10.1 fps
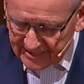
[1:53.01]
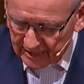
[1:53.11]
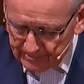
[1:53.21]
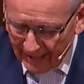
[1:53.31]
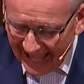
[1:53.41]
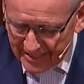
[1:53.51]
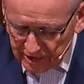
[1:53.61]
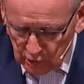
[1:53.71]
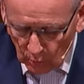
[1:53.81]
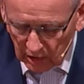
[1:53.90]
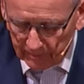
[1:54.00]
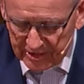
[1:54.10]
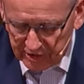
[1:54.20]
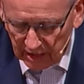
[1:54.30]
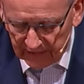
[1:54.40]
the passage we're going to be
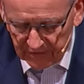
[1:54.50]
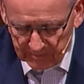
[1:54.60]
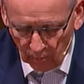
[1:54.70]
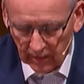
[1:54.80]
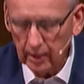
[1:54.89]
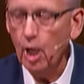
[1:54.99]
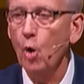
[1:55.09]
studying this morning.